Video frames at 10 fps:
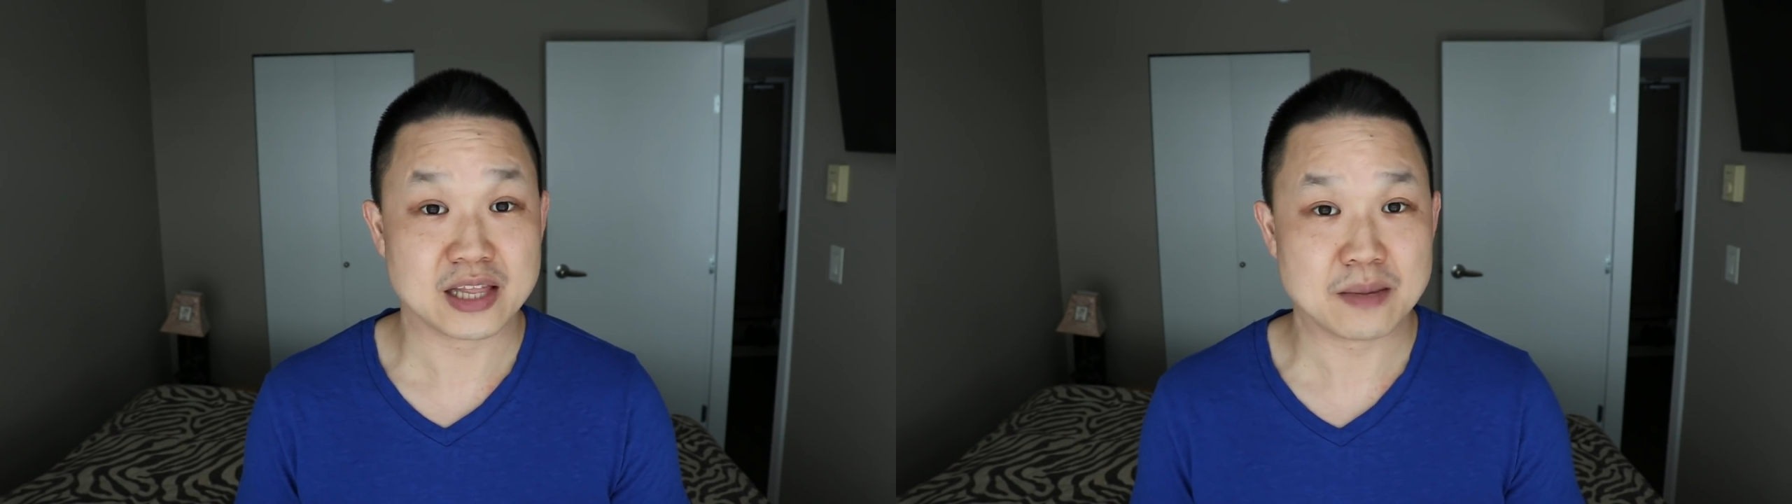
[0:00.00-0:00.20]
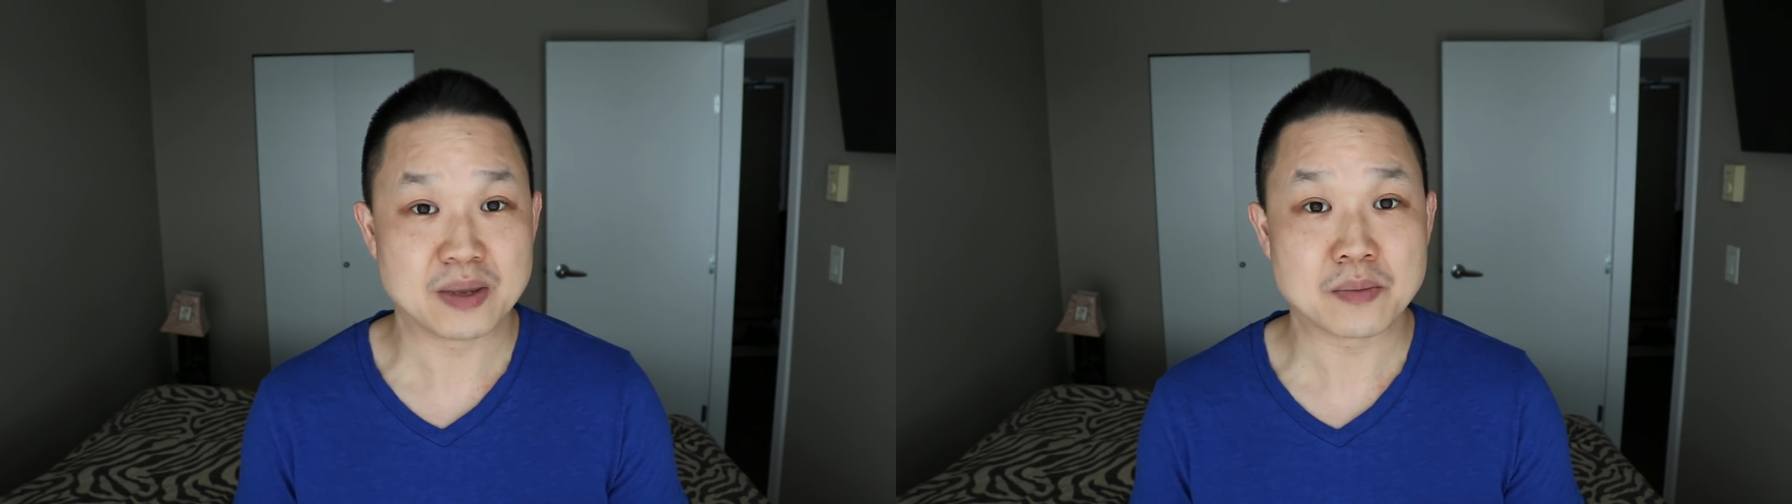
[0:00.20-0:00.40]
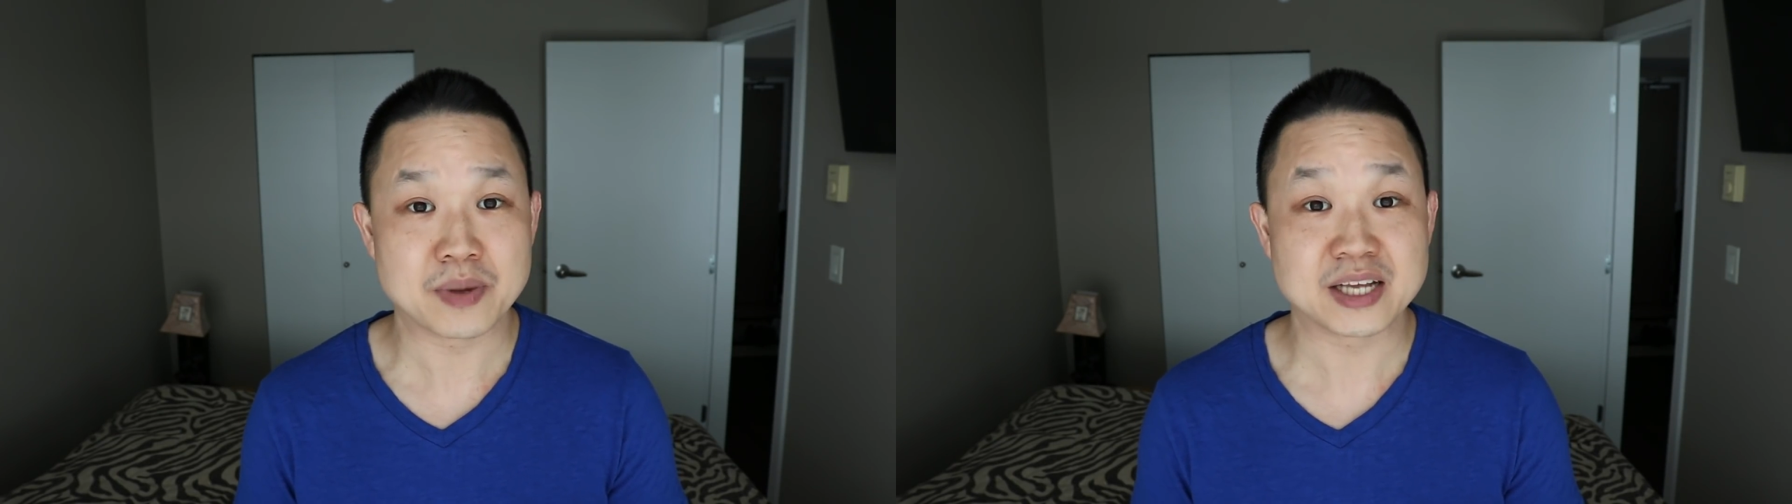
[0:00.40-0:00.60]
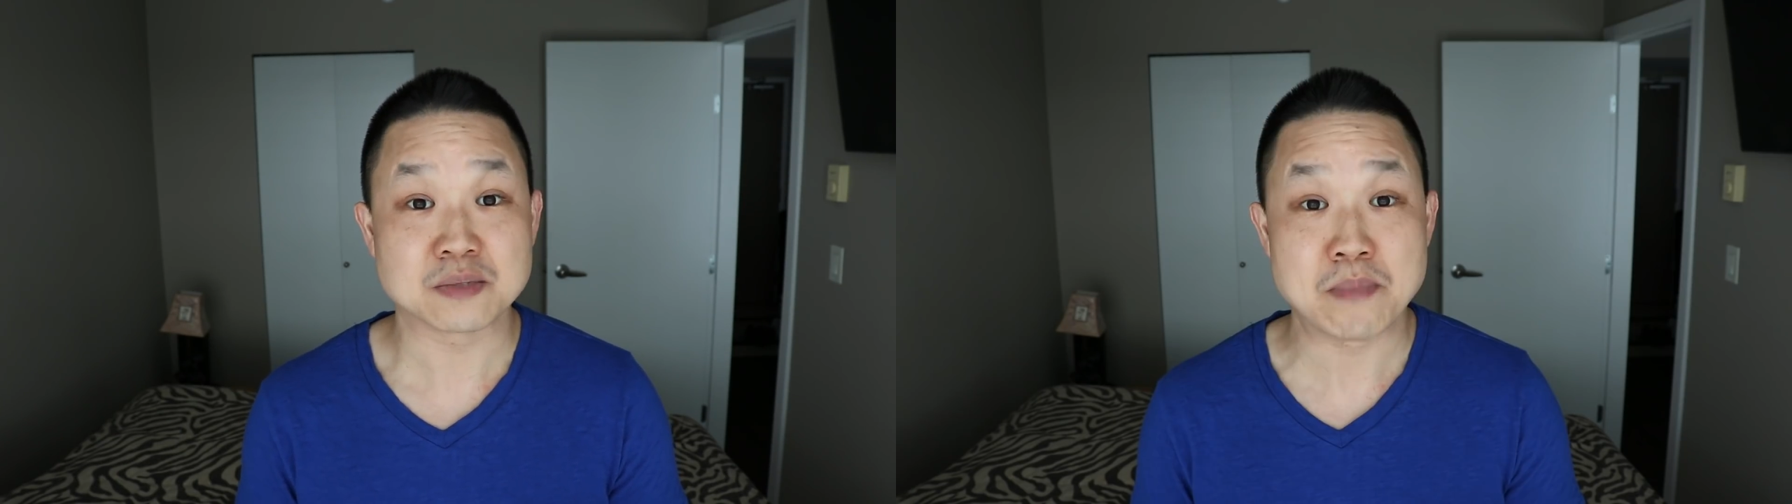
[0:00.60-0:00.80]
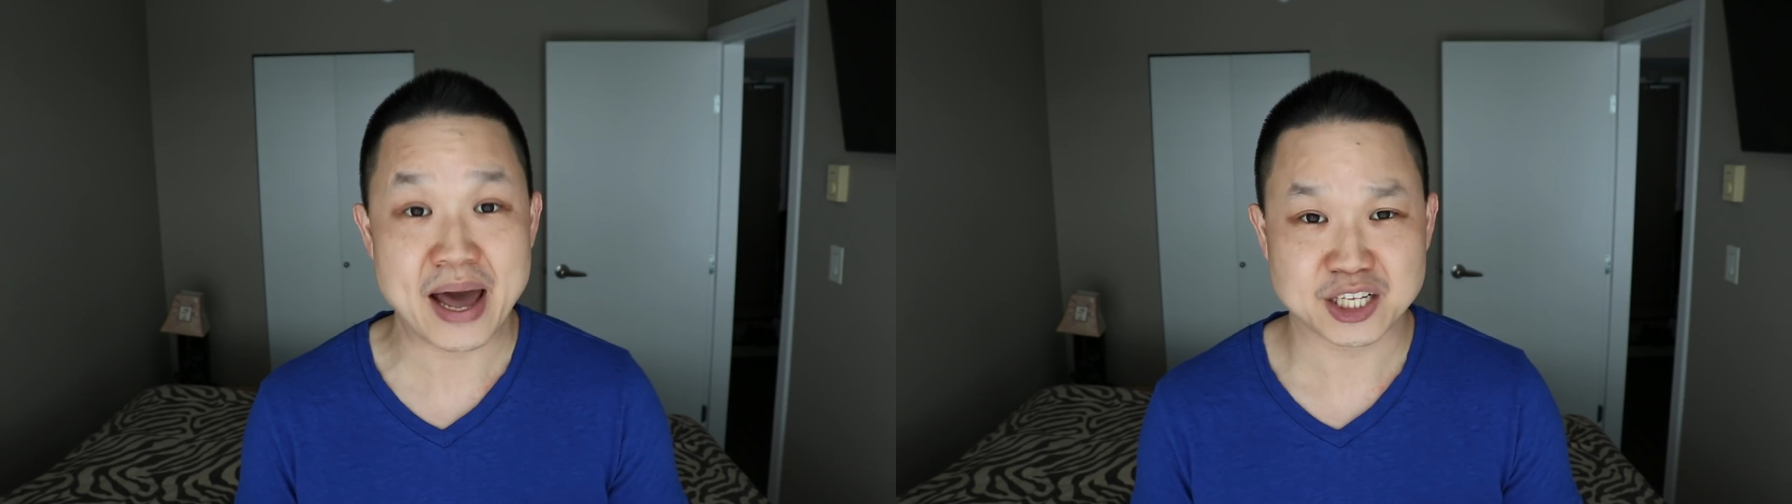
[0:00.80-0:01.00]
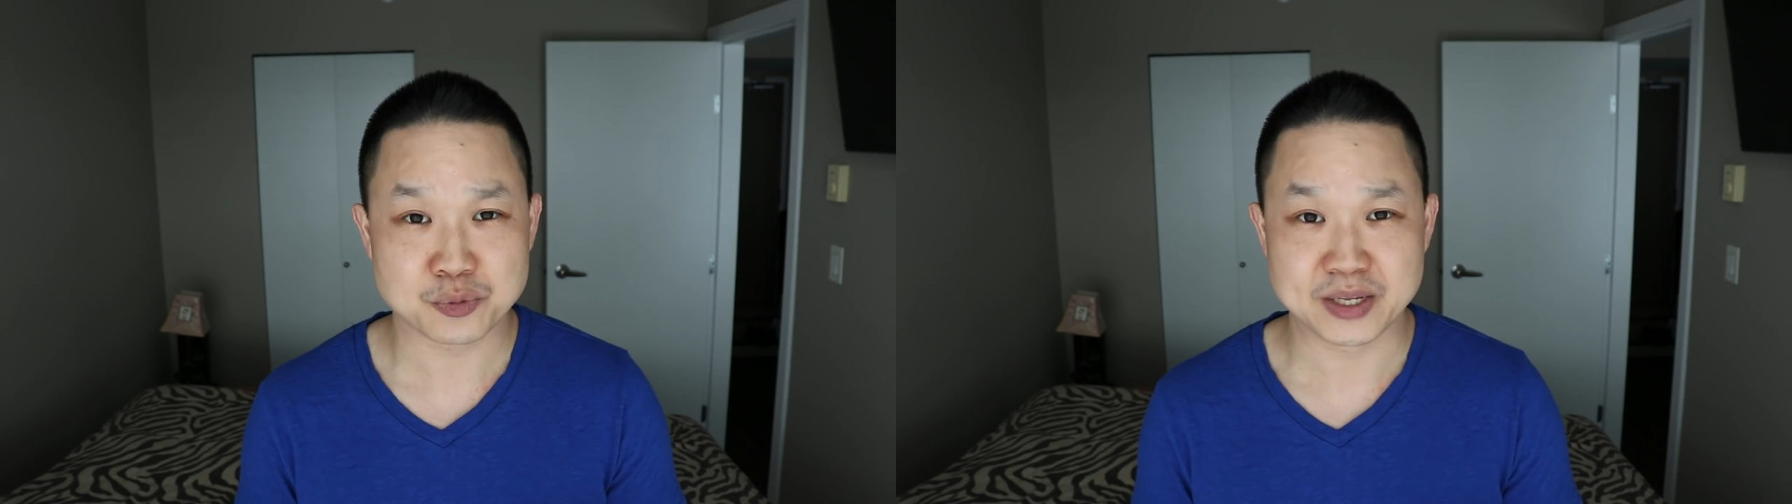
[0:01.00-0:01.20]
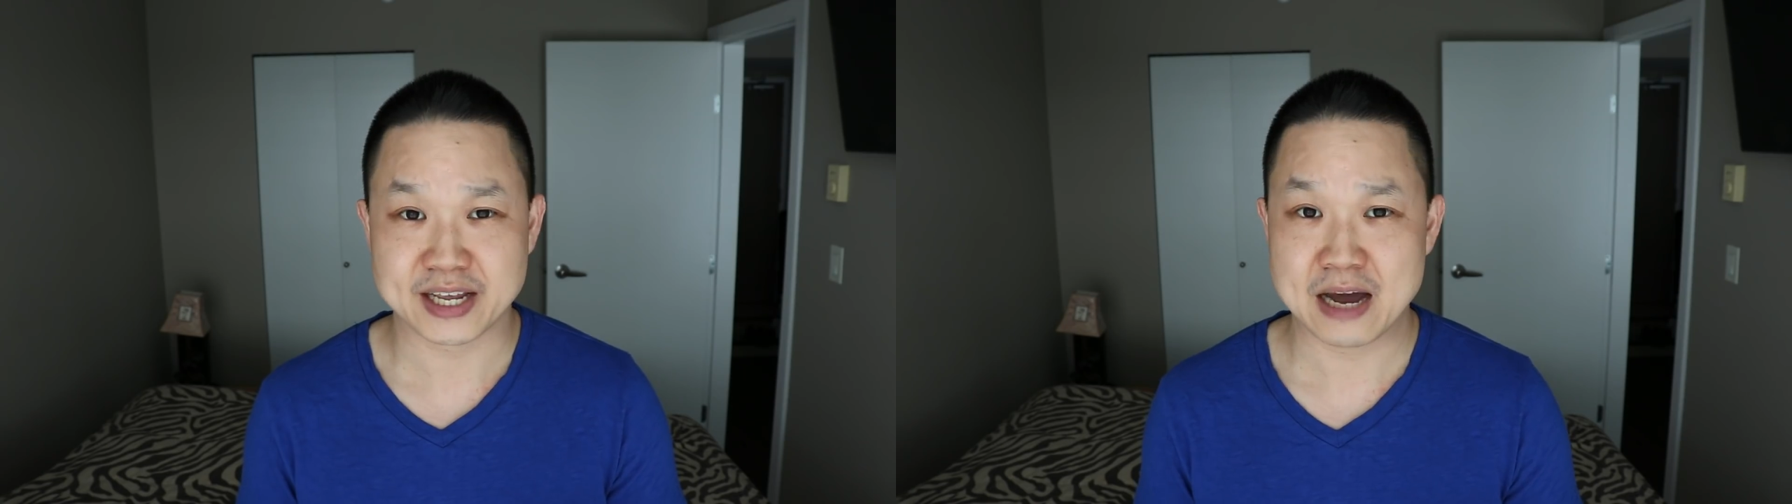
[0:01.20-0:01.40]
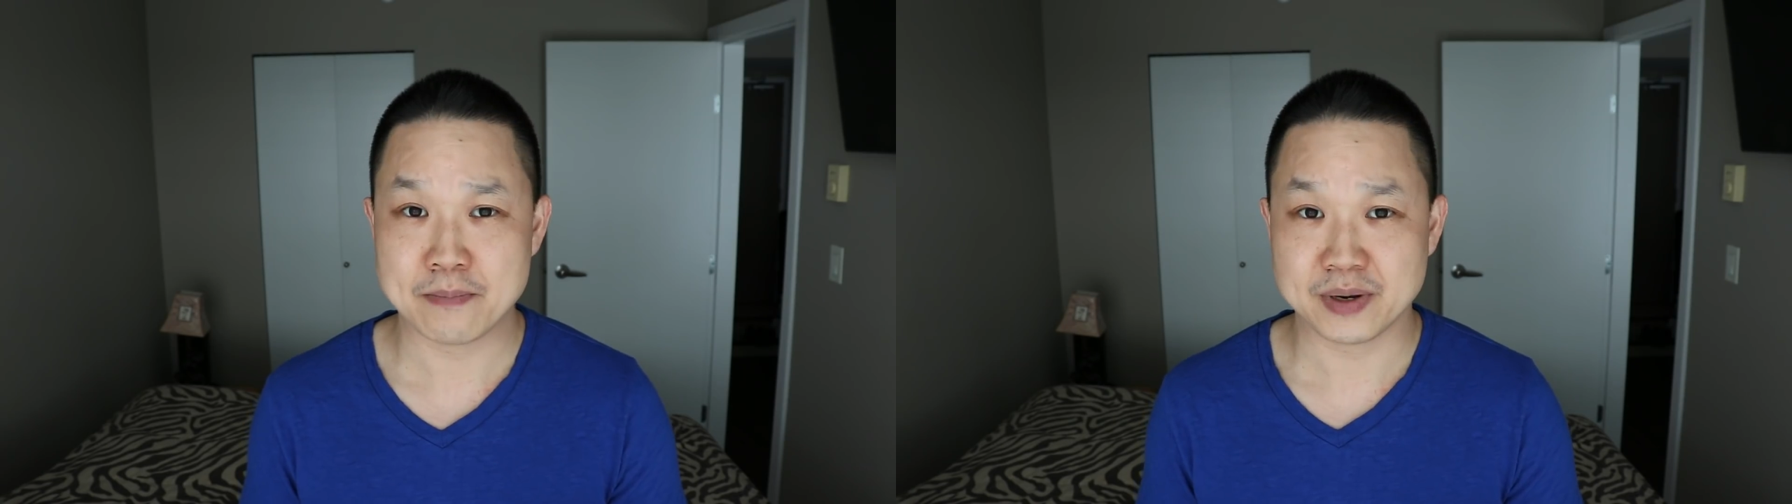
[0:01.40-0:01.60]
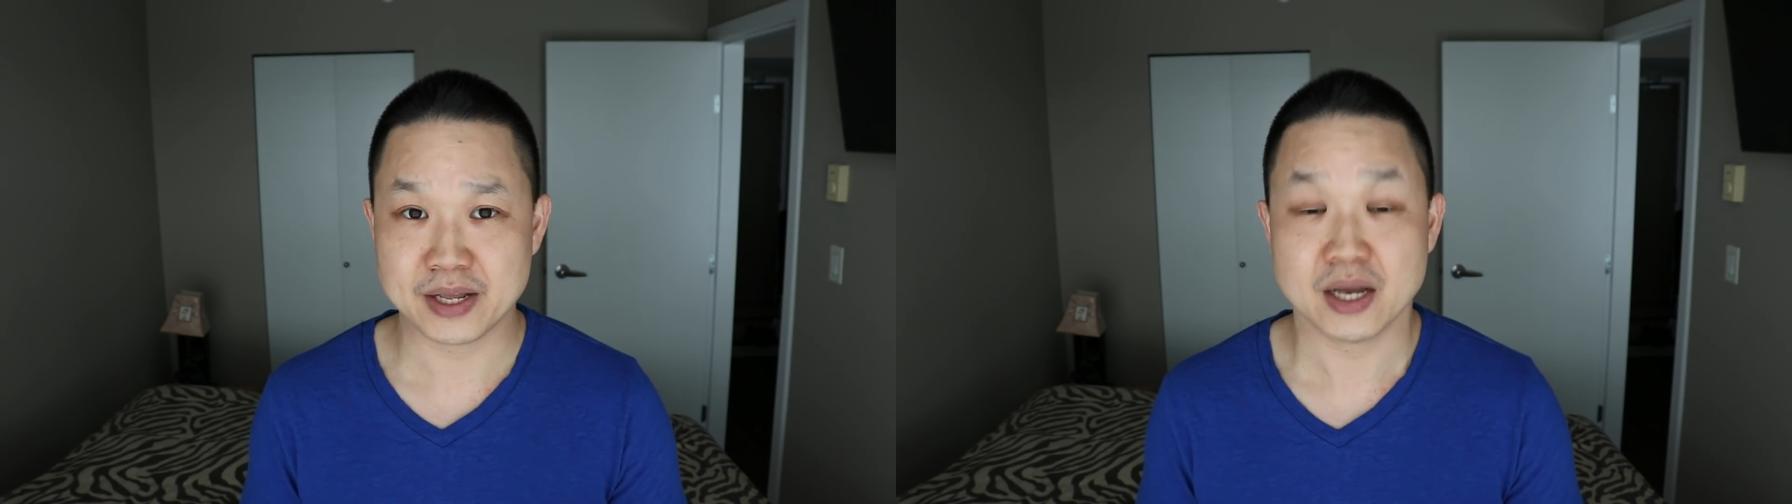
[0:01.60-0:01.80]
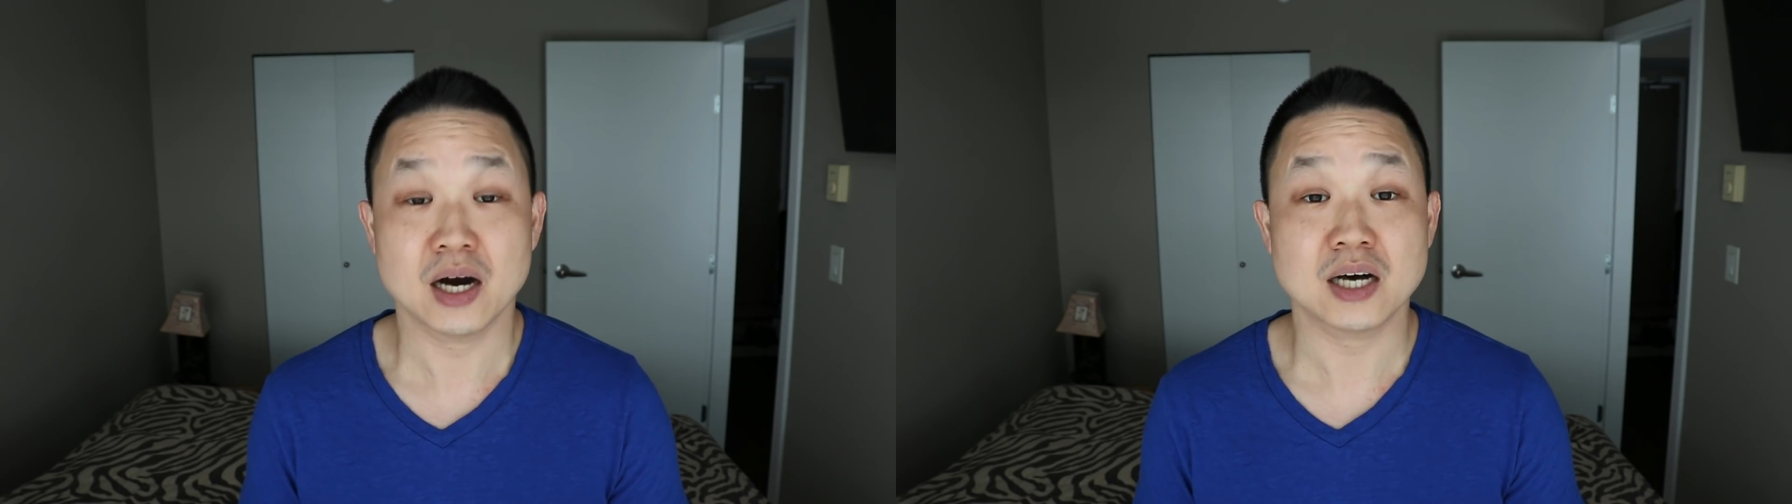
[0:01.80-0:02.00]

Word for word: Li Bingbing's management company,